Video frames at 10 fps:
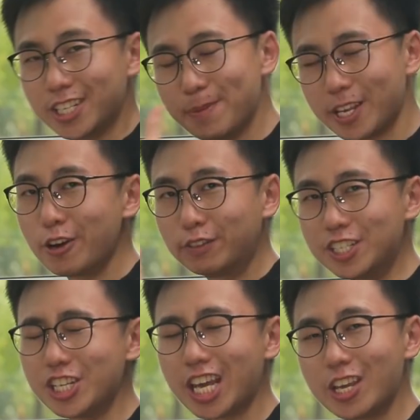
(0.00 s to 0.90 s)
Speaking of the
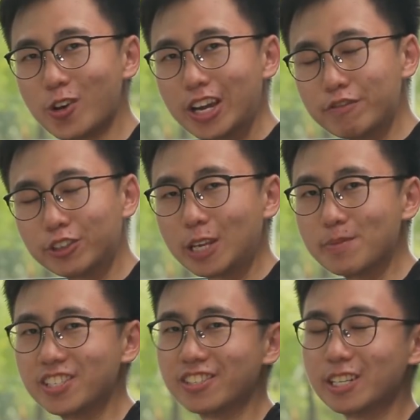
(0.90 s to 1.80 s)
GKUI
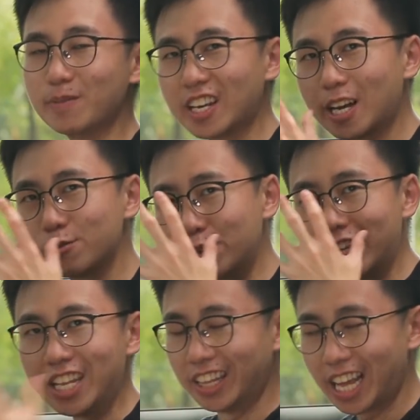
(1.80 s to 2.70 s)
infotainment system, it comes with
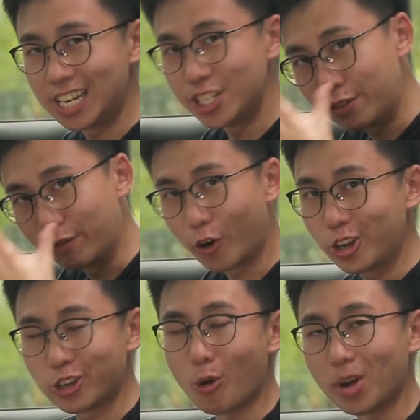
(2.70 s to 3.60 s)
an intelligent
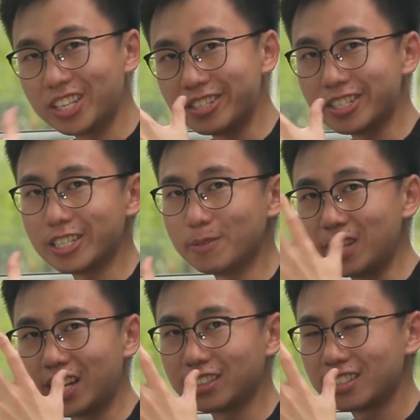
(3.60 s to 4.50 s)
voice command system
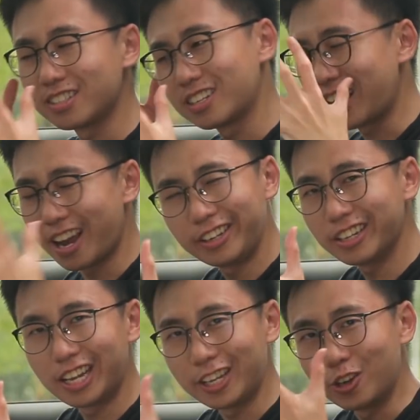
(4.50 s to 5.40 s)
that's
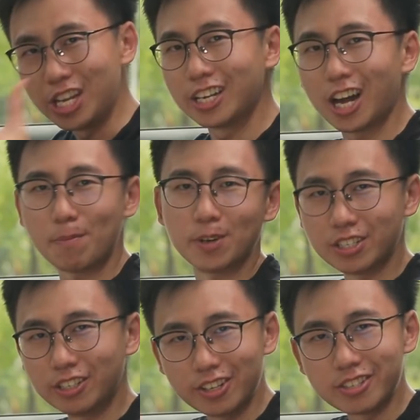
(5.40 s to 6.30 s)
kinda like your in-car
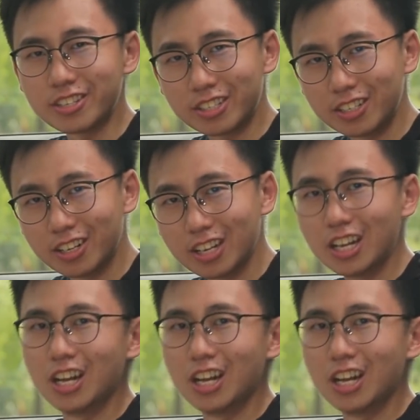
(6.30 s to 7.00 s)
personal assistant.